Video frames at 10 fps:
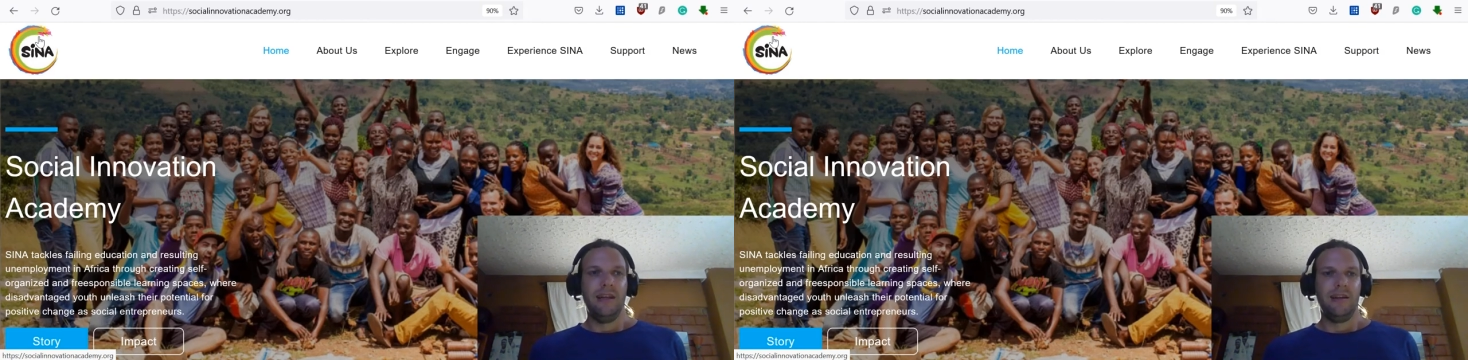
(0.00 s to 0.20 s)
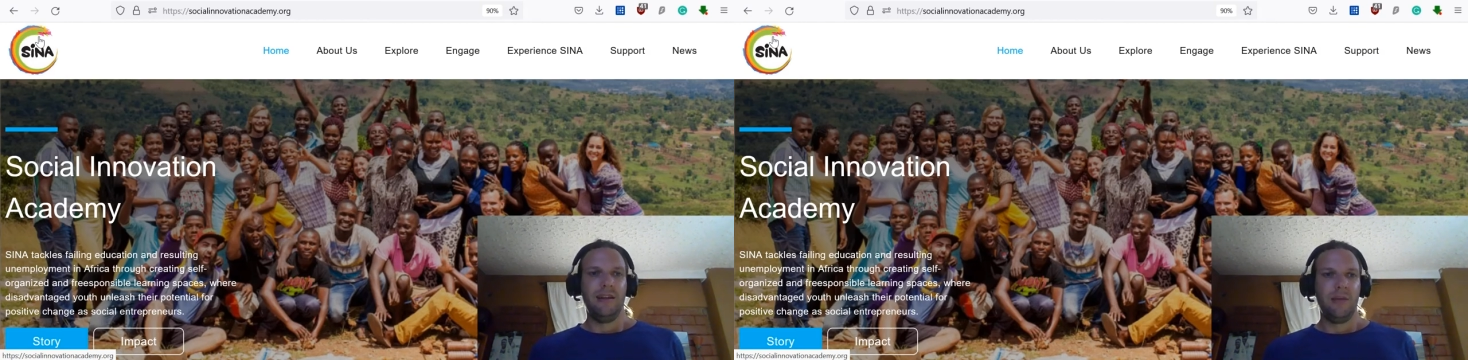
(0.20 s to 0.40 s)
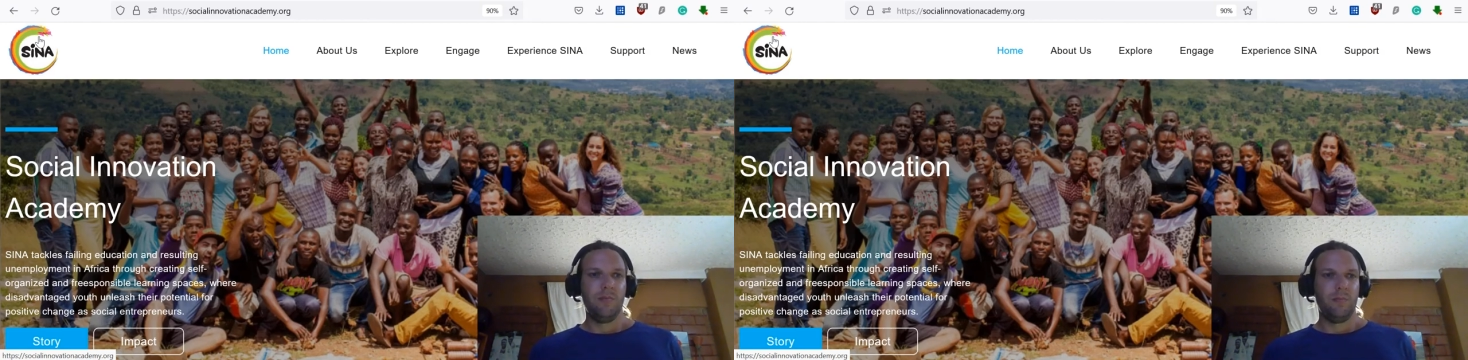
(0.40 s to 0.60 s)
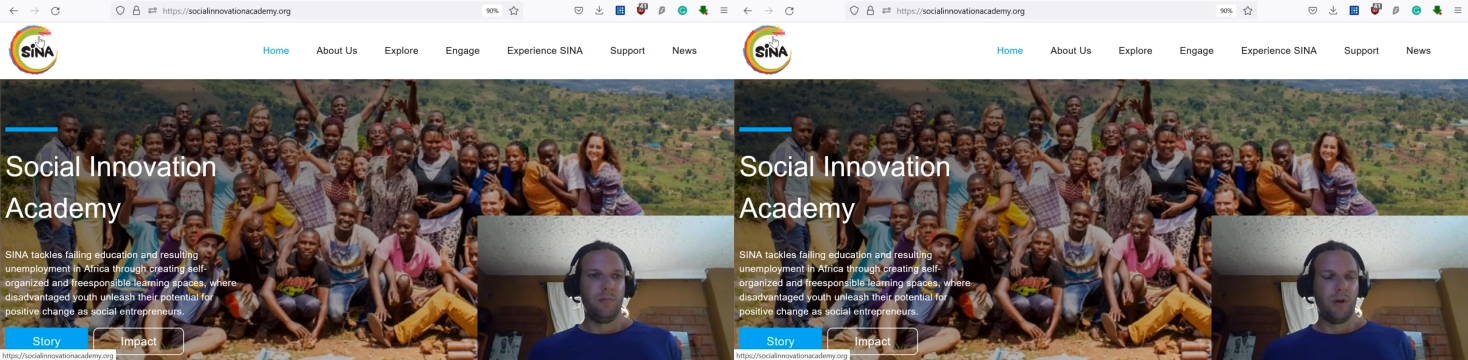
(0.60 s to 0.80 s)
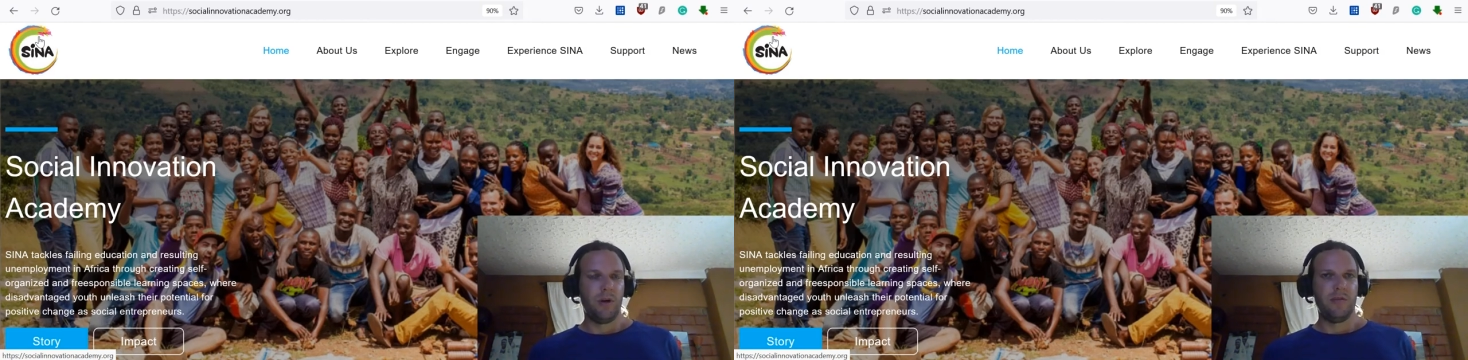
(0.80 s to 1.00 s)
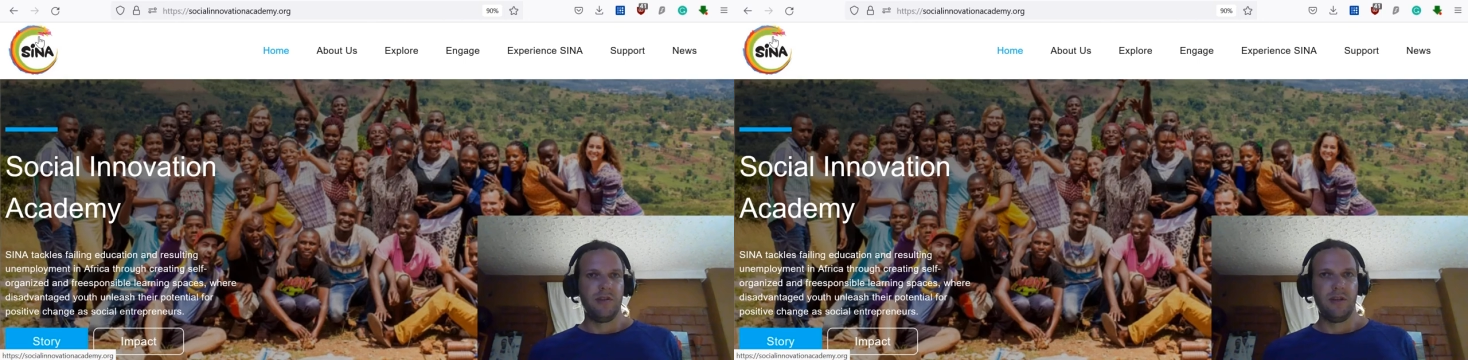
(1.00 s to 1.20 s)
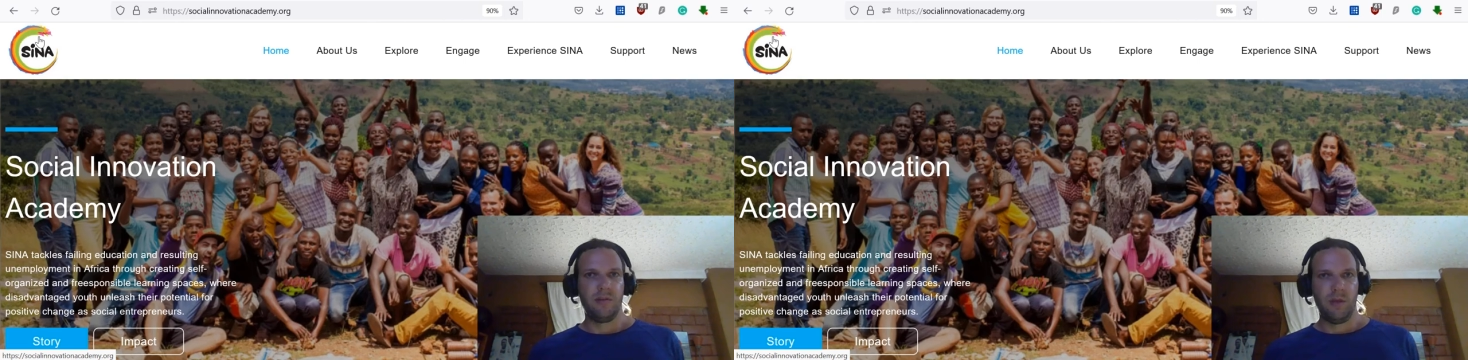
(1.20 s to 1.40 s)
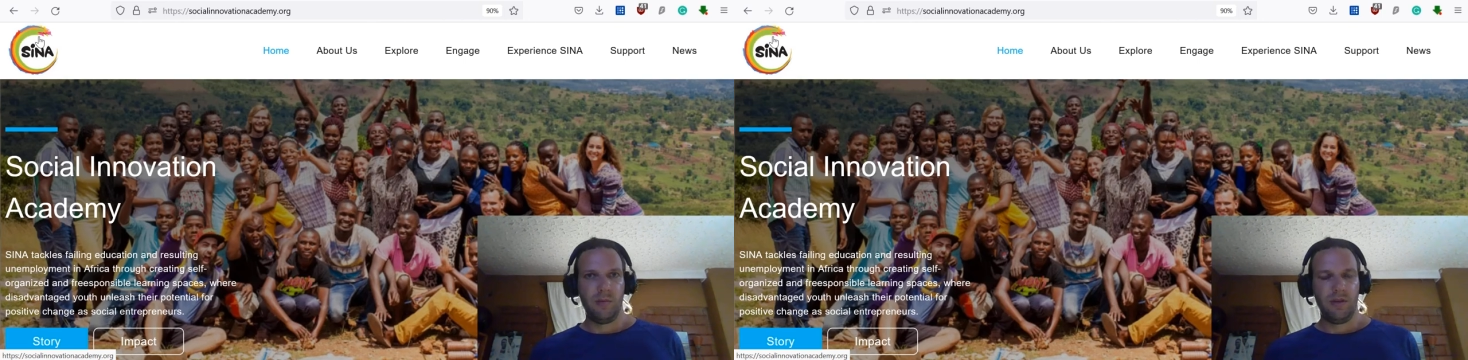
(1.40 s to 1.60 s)
the name all of a
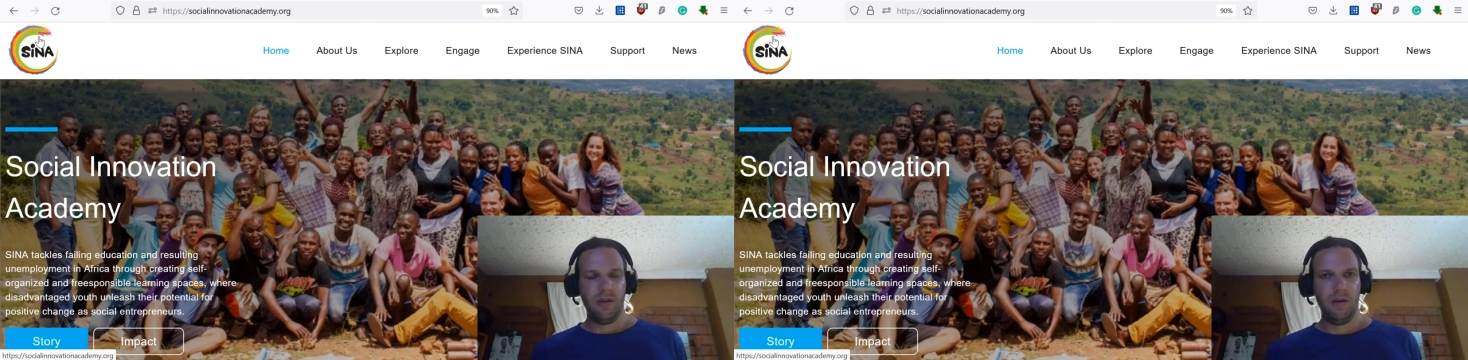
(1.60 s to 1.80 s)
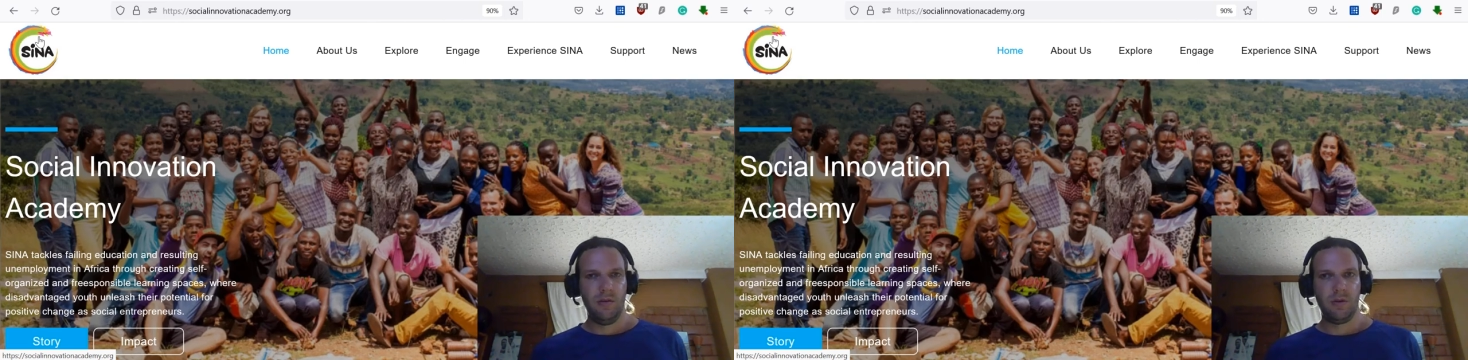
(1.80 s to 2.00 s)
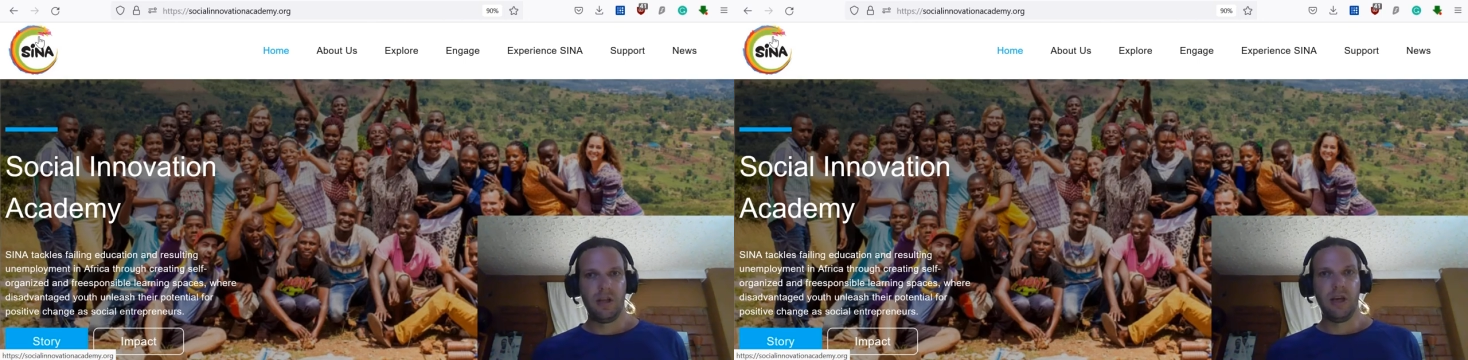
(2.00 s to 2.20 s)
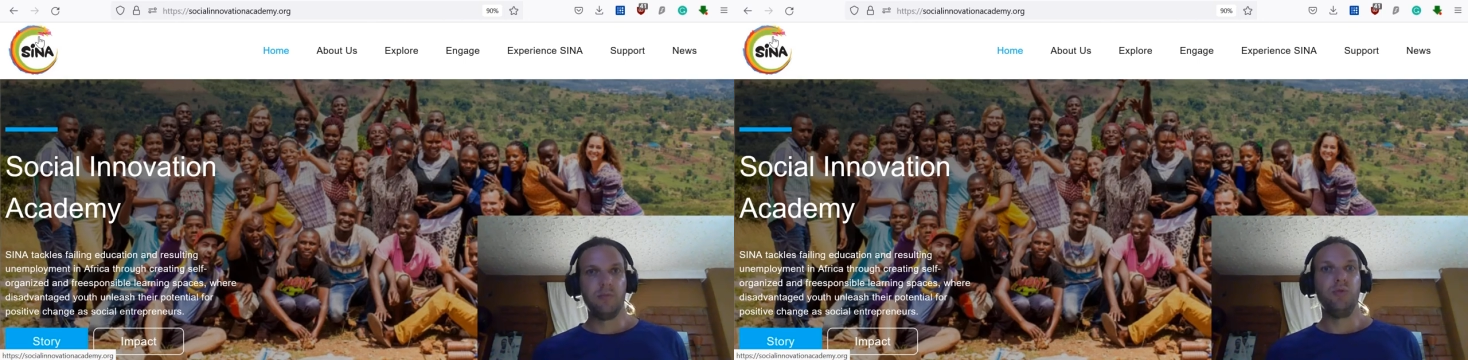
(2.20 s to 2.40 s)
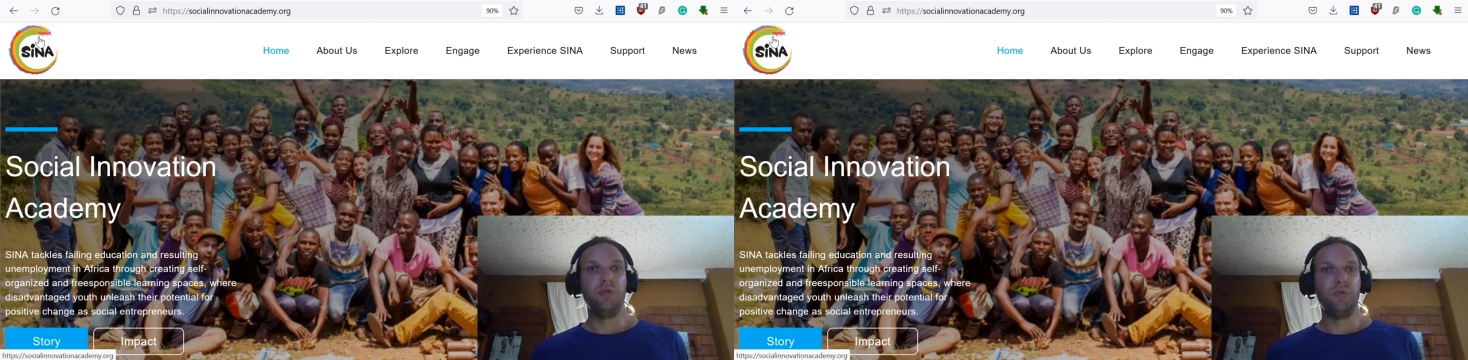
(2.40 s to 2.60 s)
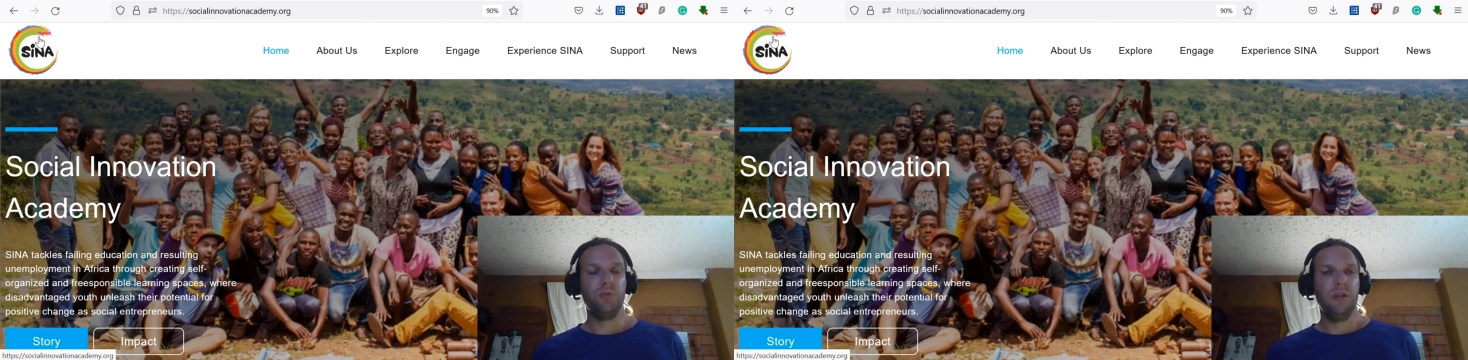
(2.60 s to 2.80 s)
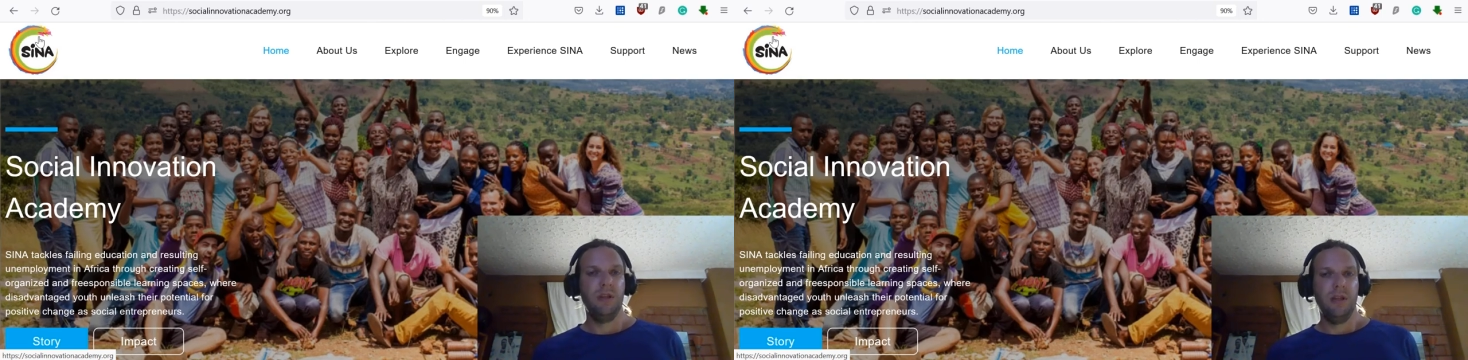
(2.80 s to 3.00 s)
sudden maybe will come to you